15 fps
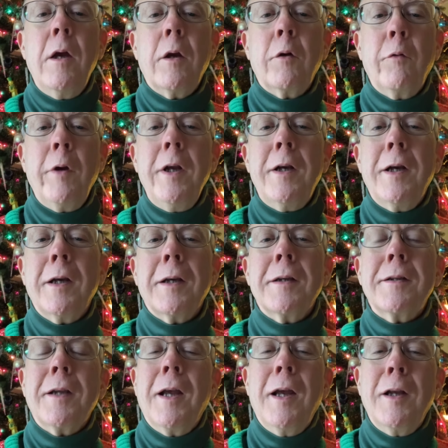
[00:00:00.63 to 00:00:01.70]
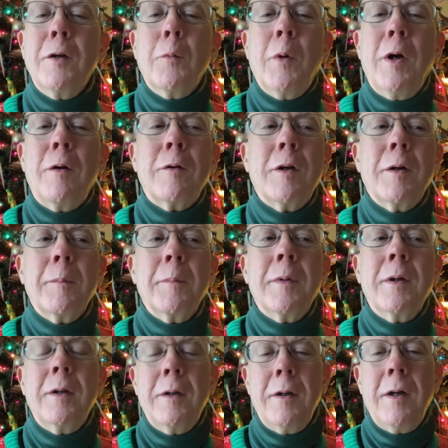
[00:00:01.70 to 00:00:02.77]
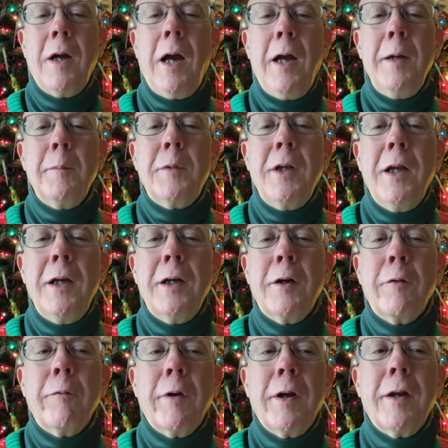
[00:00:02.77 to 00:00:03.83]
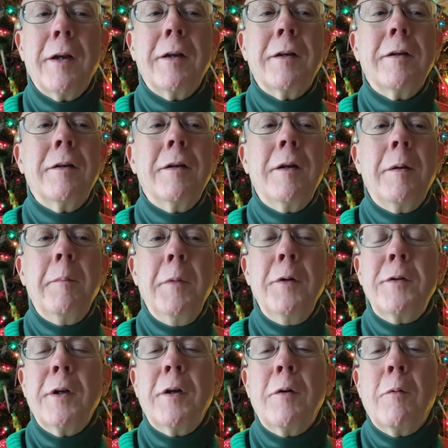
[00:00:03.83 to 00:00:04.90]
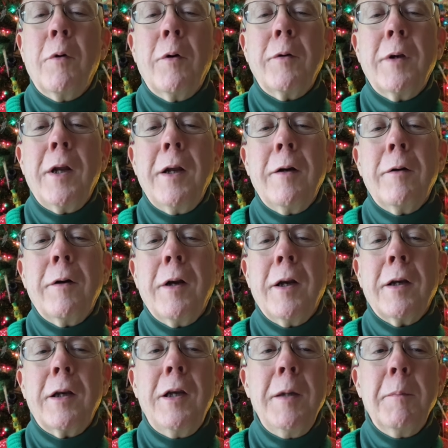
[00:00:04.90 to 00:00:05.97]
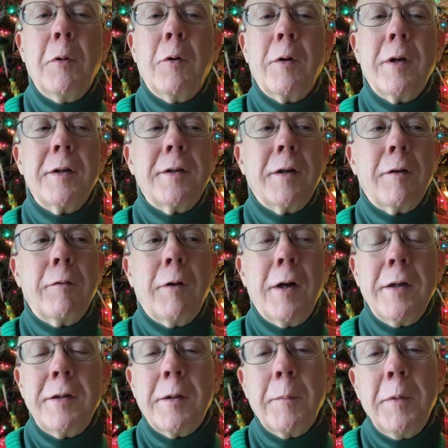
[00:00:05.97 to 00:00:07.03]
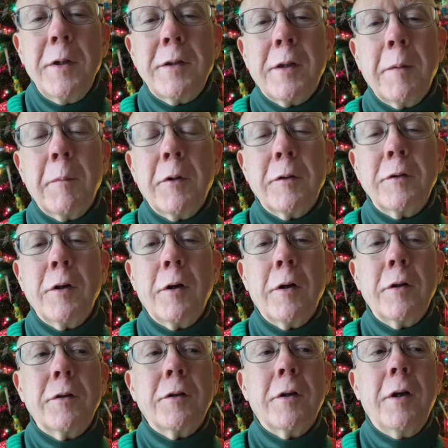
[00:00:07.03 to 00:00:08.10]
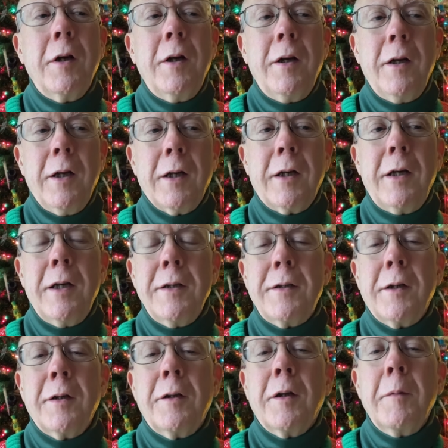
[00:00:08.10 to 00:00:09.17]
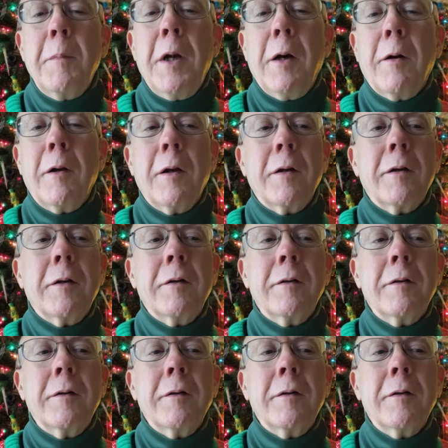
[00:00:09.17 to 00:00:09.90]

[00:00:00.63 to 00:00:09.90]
Greetings and welcome. I am Teddy Guerrant, music coordinator and keyboardist at Christ Episcopal Church in Kensington, Maryland.